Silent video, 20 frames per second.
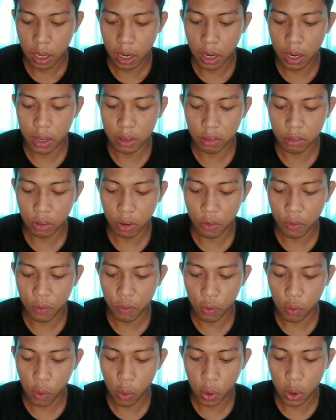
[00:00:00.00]
Lesson
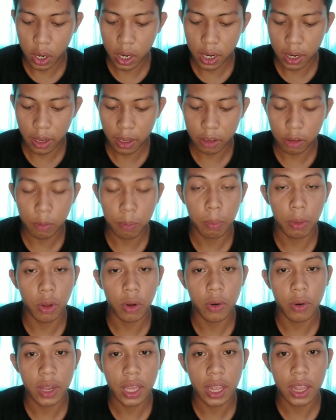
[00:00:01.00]
4,
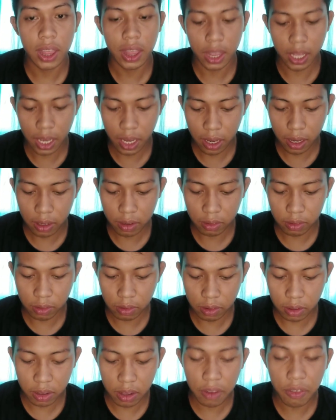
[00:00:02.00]
exploring
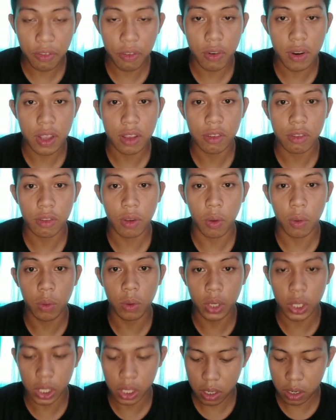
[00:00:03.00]
text, difference,
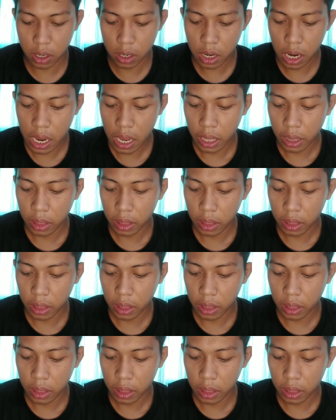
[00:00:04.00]
culture.